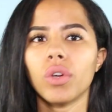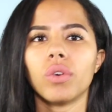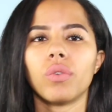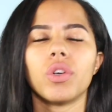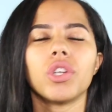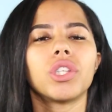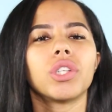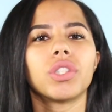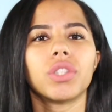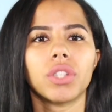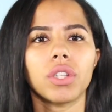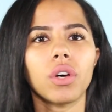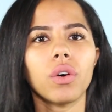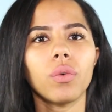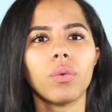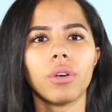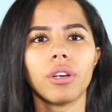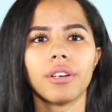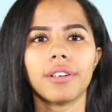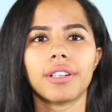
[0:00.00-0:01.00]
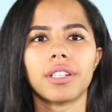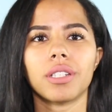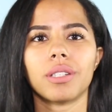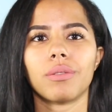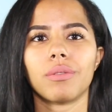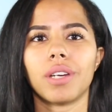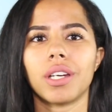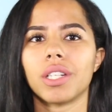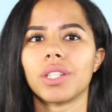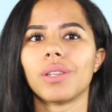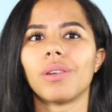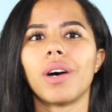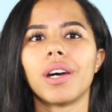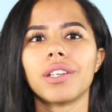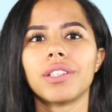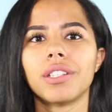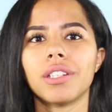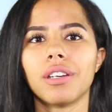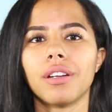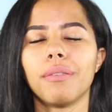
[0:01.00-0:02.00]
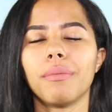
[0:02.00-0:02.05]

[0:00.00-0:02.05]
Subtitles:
which is so weird because when I swatched it